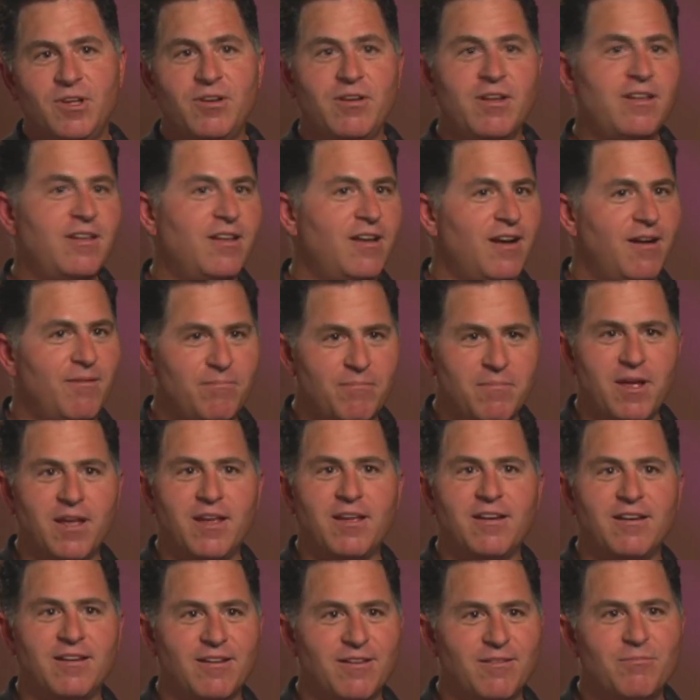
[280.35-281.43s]
you know, ended up
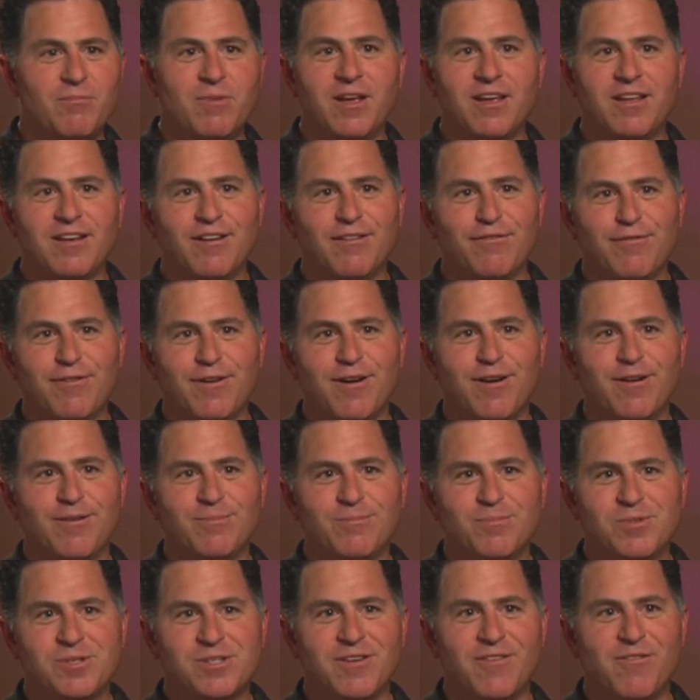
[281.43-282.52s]
making a making a
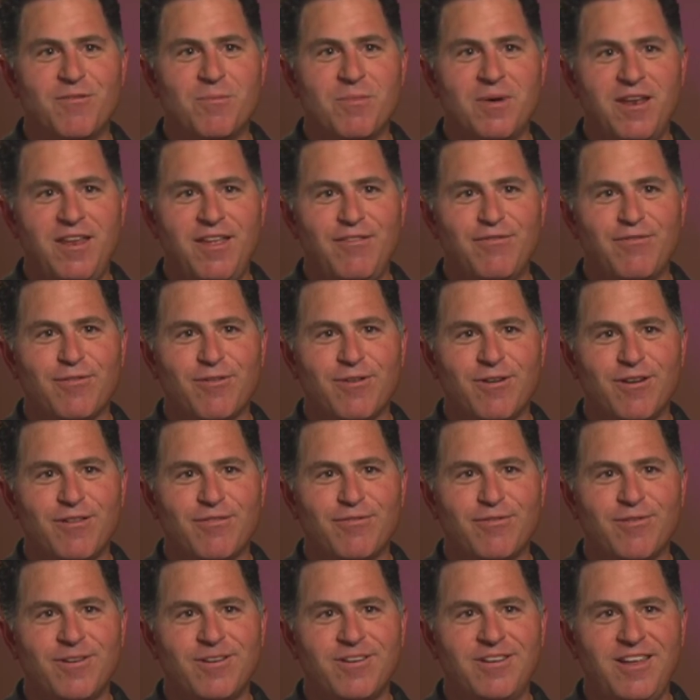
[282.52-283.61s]
fair sum of money
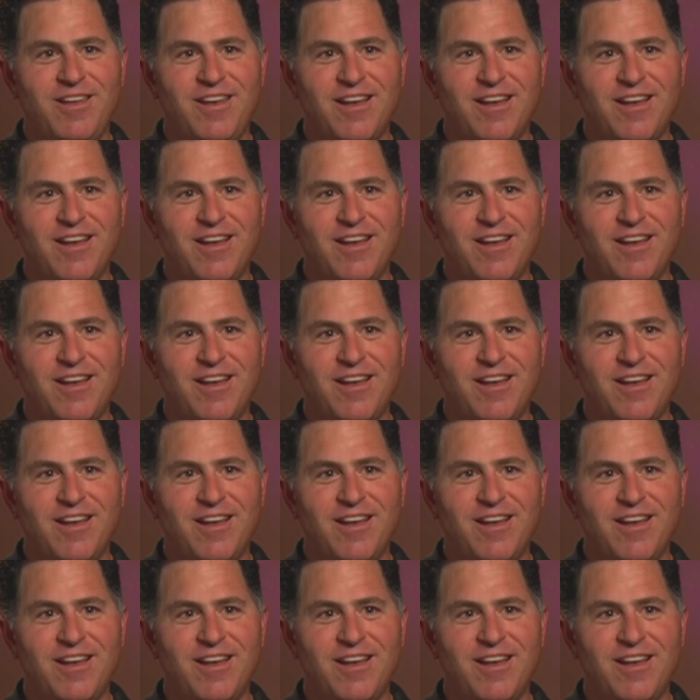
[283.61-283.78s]
for for a